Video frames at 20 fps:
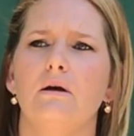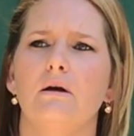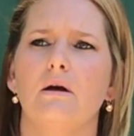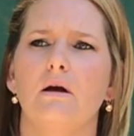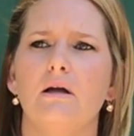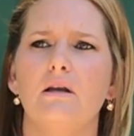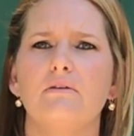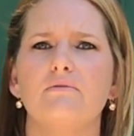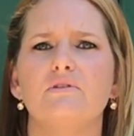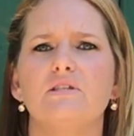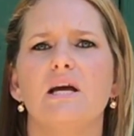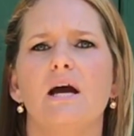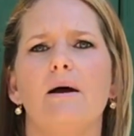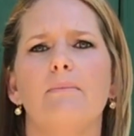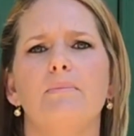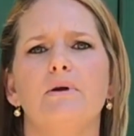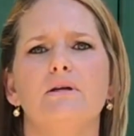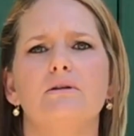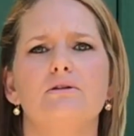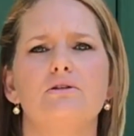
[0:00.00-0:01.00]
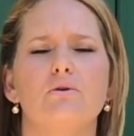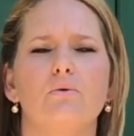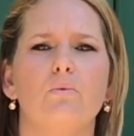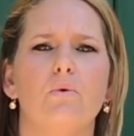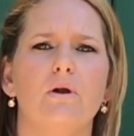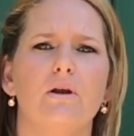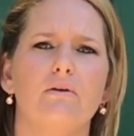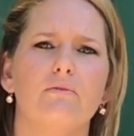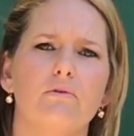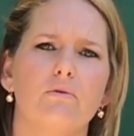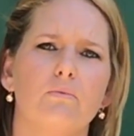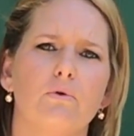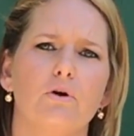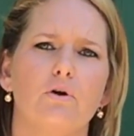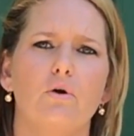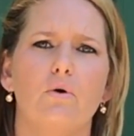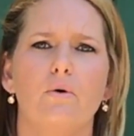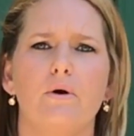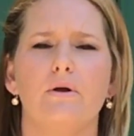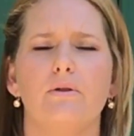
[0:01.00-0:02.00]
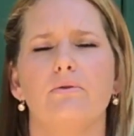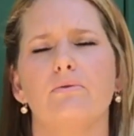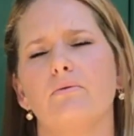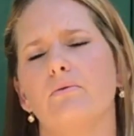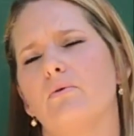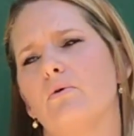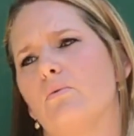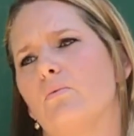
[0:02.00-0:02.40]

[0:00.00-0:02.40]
kind of tap into whatever we're going through